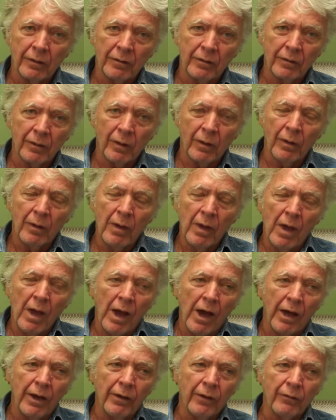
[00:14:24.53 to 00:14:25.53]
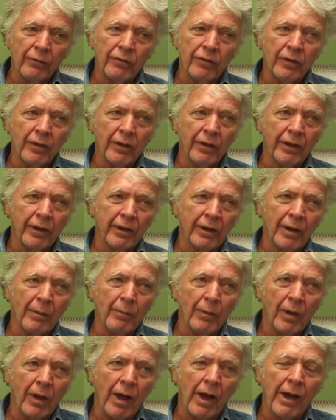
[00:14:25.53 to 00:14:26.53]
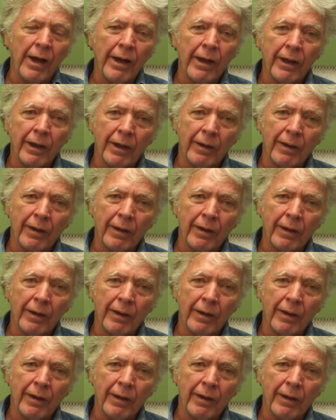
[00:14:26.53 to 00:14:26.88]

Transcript: So I don't feel like I'm lying.